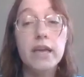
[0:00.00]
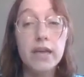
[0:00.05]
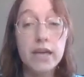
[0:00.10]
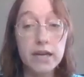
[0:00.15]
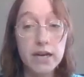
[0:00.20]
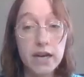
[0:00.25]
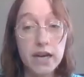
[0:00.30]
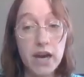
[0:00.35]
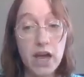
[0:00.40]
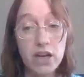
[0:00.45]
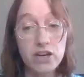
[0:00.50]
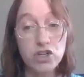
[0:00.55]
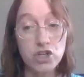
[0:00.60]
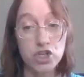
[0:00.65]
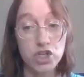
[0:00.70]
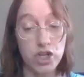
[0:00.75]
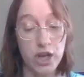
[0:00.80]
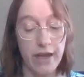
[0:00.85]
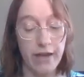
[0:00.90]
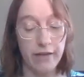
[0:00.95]
In a
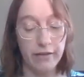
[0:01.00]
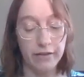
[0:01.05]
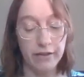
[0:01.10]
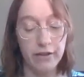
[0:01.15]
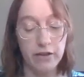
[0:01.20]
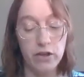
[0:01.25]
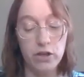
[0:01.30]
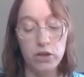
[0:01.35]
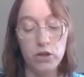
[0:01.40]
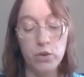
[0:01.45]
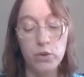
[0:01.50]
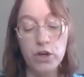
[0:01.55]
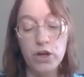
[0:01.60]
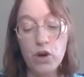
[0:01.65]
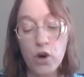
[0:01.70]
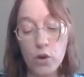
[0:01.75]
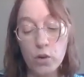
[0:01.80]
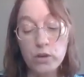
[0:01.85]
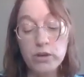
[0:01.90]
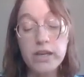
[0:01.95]
nutshell, you
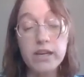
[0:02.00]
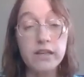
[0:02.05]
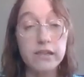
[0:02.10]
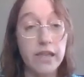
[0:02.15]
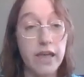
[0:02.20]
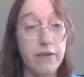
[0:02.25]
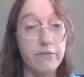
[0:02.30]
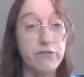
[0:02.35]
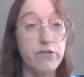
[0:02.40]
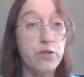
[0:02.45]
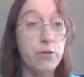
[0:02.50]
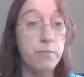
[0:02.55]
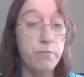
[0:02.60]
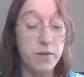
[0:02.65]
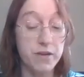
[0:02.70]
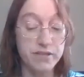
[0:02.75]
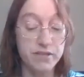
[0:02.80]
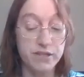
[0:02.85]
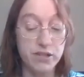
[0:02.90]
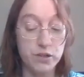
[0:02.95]
can only claim for the
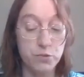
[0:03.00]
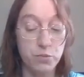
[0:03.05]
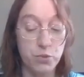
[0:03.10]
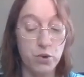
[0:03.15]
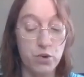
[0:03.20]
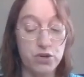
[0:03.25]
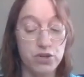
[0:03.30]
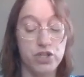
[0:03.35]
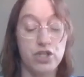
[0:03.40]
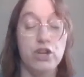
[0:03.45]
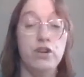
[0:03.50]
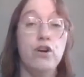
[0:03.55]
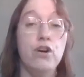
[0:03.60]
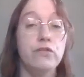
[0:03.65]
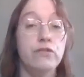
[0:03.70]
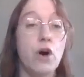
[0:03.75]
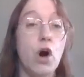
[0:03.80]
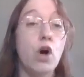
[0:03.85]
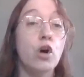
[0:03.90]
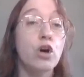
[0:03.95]
business portion
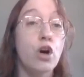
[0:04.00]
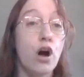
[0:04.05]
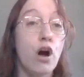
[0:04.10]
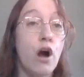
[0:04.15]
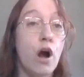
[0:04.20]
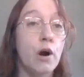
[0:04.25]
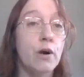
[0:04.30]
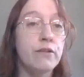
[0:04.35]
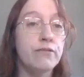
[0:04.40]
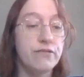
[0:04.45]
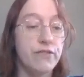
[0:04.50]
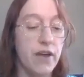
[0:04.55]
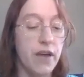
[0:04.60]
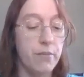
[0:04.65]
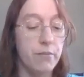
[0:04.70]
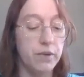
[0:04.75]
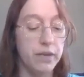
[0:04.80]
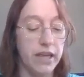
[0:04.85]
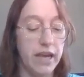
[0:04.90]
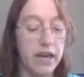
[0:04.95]
of all car and
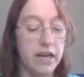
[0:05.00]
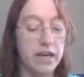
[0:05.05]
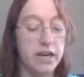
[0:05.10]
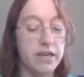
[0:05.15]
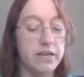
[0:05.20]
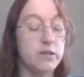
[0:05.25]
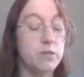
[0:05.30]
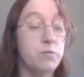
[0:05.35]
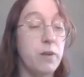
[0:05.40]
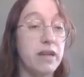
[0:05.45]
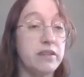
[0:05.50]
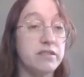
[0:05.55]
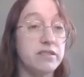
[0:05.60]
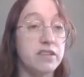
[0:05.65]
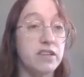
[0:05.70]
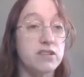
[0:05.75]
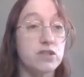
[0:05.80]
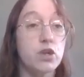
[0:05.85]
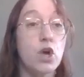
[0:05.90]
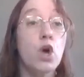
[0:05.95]
van related
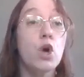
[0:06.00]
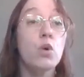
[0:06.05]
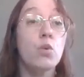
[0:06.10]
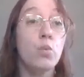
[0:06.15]
expenses,